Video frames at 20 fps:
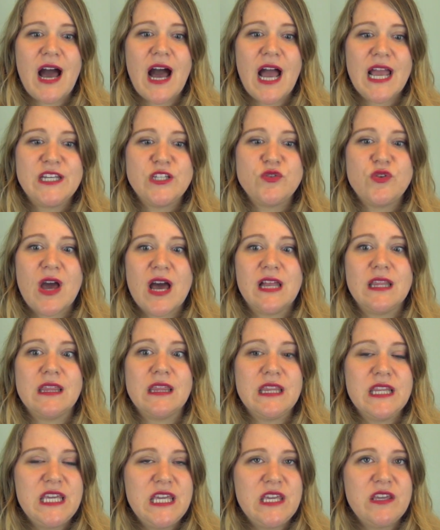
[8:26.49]
I do not
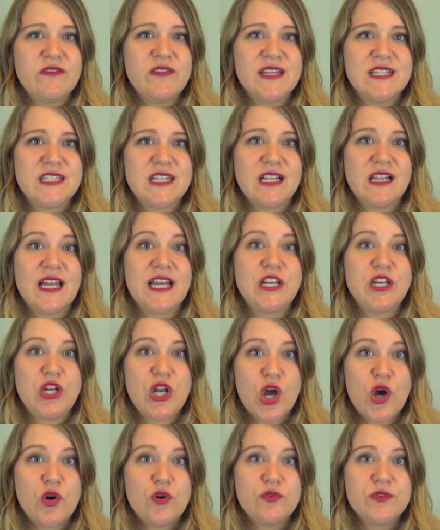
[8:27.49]
leave until I
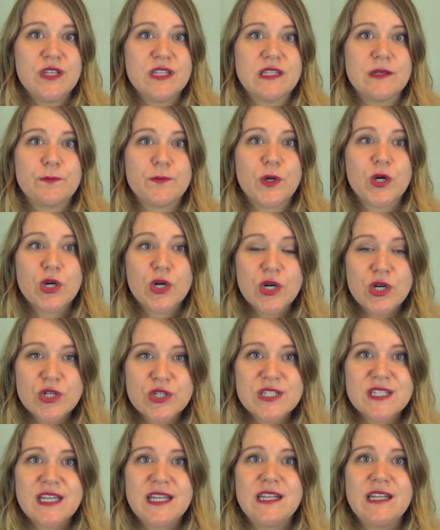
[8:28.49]
know that the
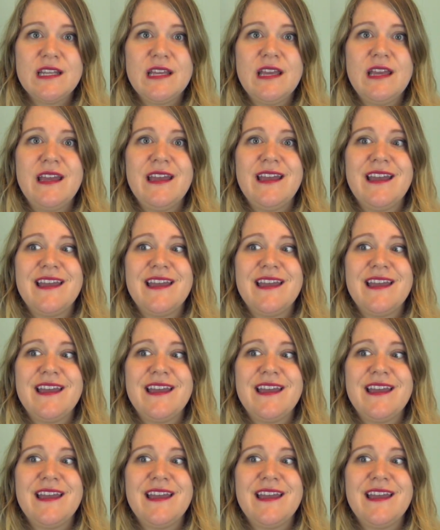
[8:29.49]
person